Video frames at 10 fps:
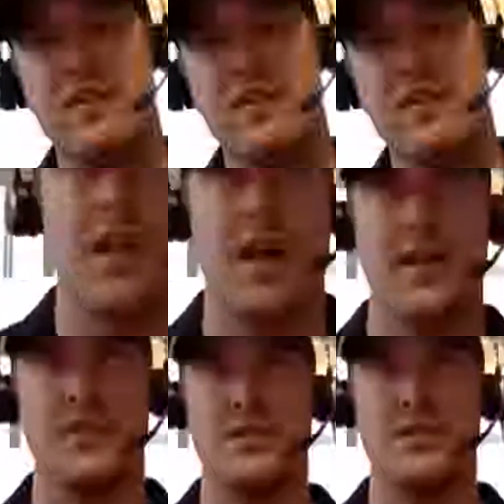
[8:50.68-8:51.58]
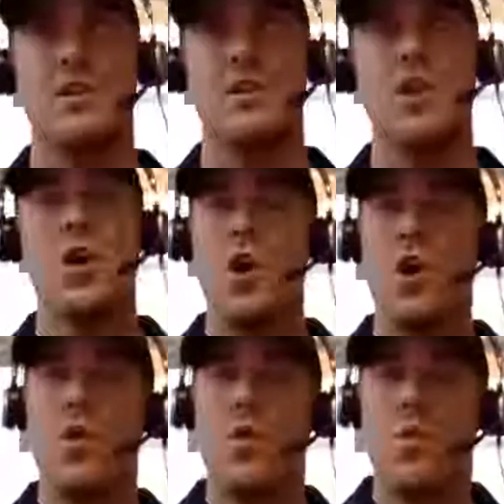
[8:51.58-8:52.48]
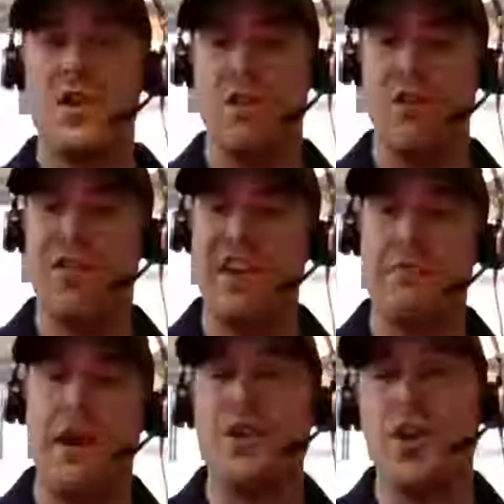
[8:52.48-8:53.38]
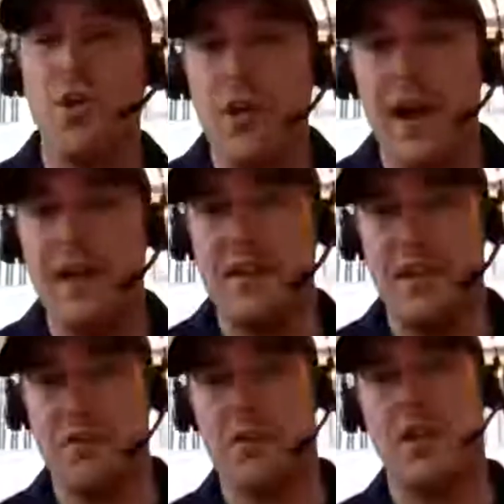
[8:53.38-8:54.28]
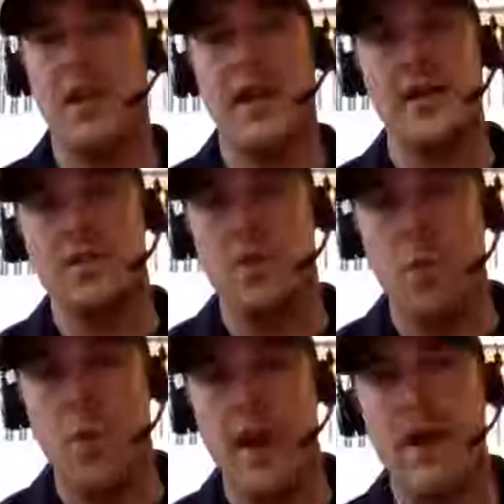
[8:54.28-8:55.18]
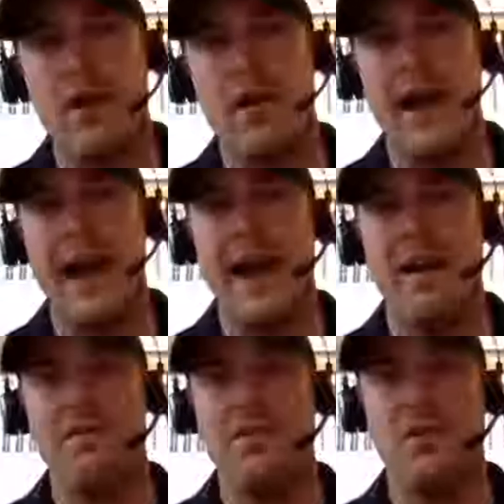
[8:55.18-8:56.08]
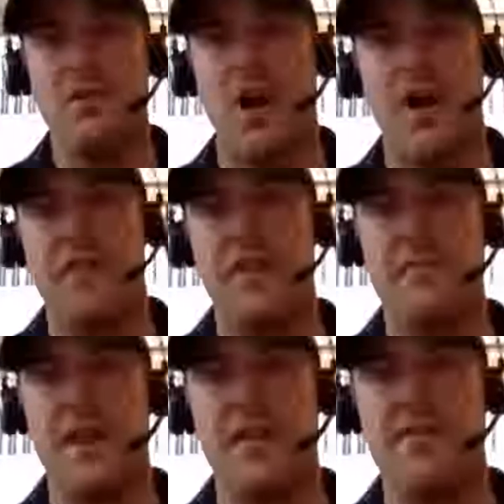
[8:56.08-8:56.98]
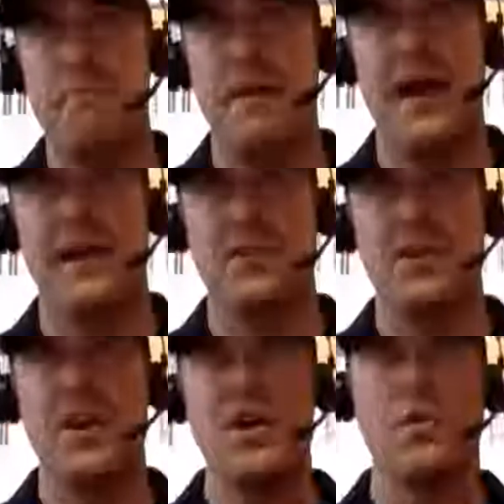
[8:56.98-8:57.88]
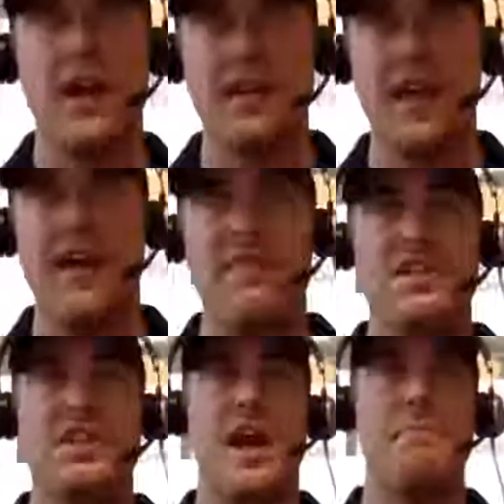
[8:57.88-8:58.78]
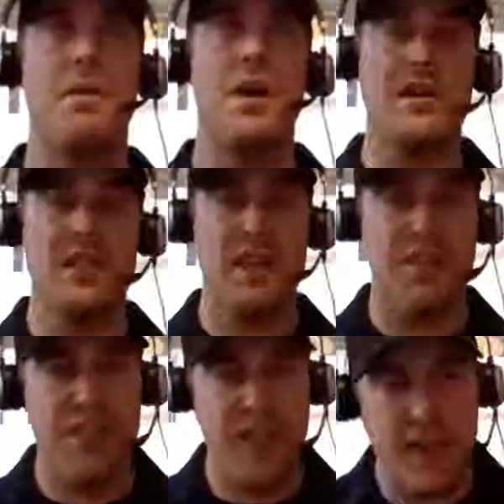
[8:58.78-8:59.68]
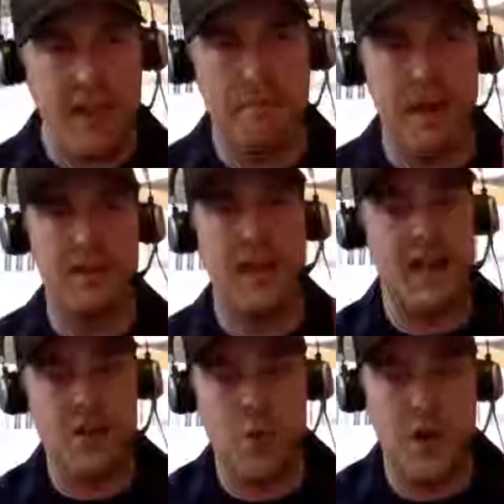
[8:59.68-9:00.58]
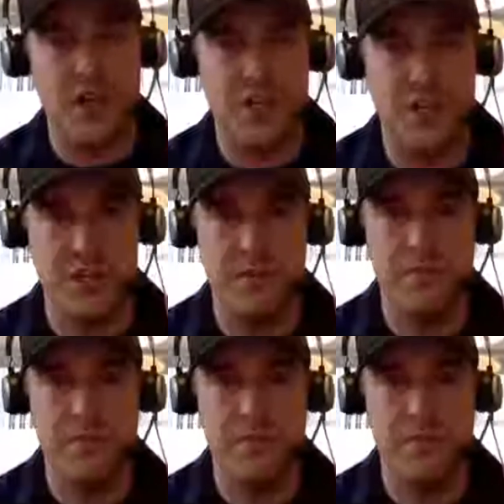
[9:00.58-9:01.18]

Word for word: clients. When you think about your ideal clients, where have you got them in the past? Write that in the chat box. Think about that question.